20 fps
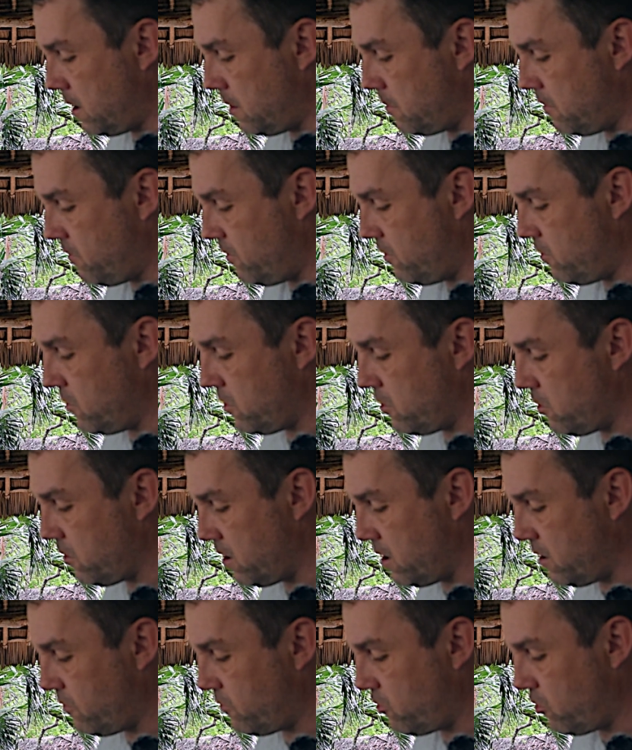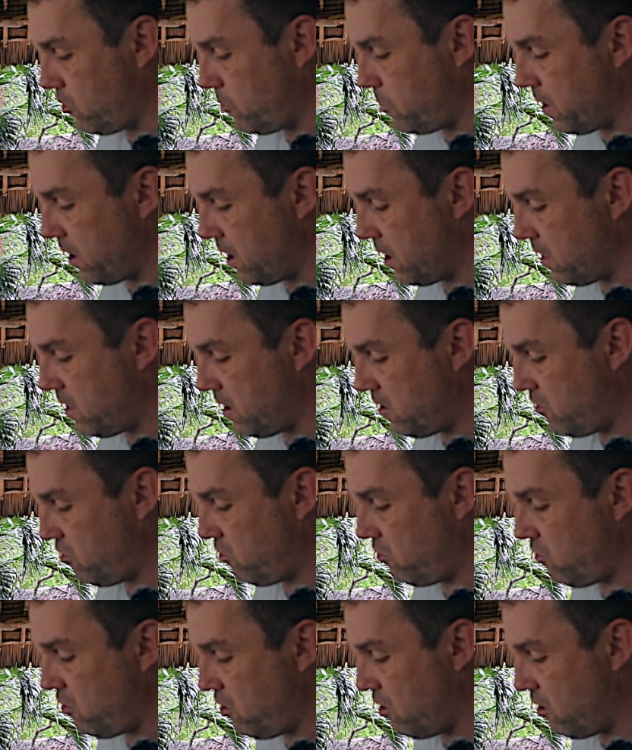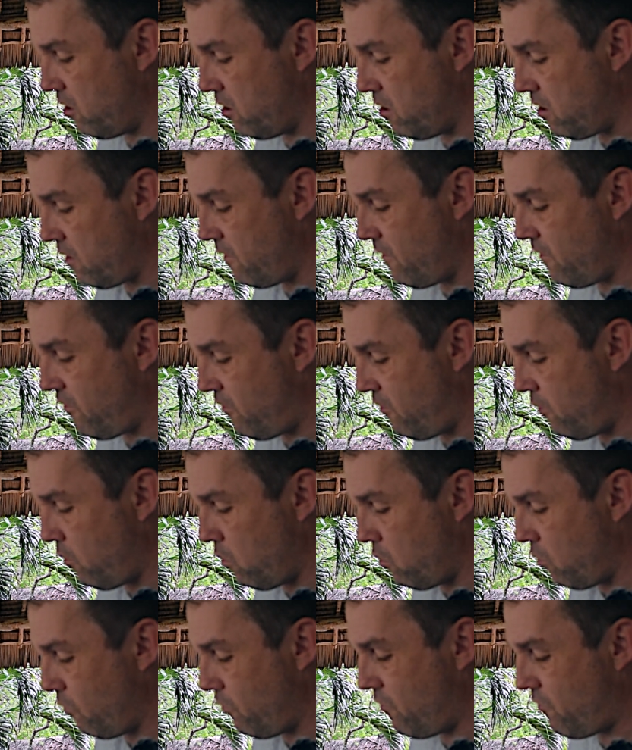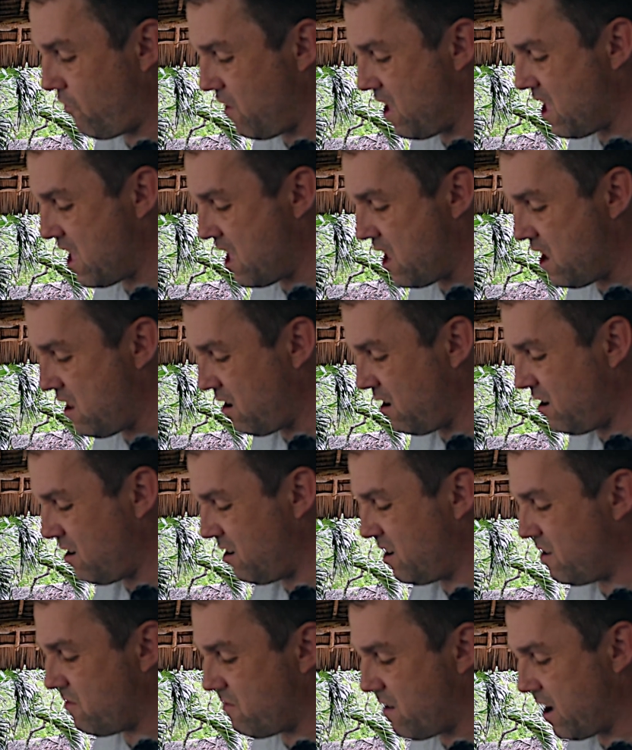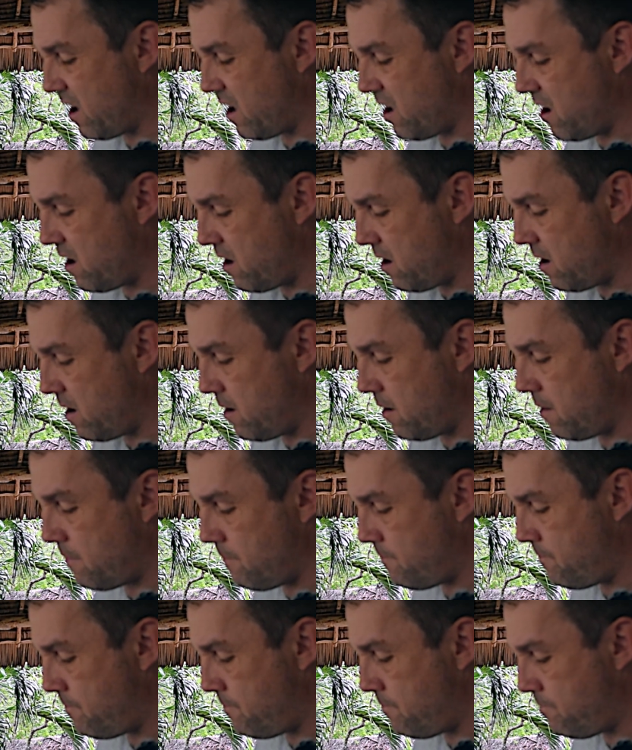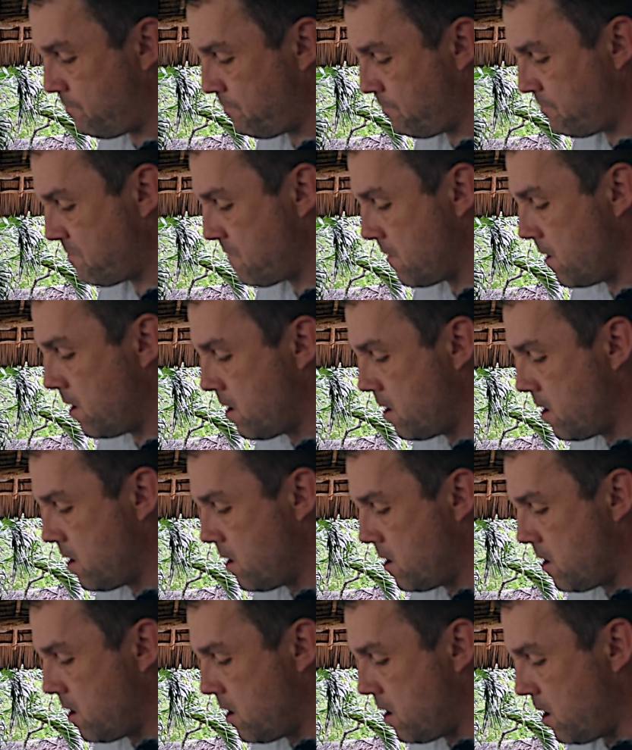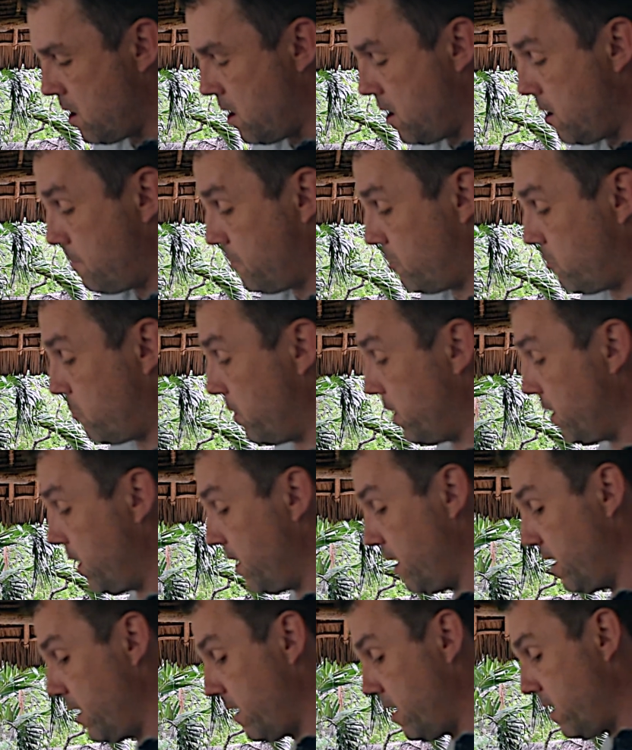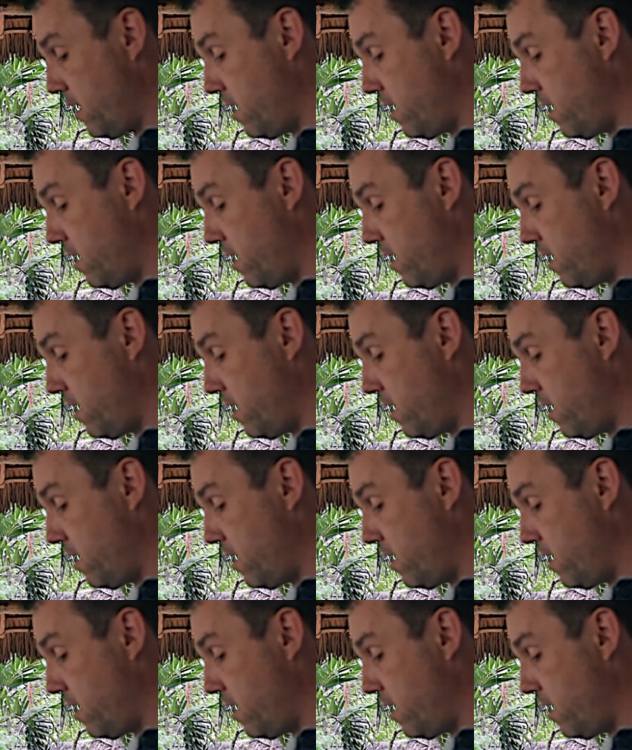If you do a good enough job here, this should feed, I reckon, between,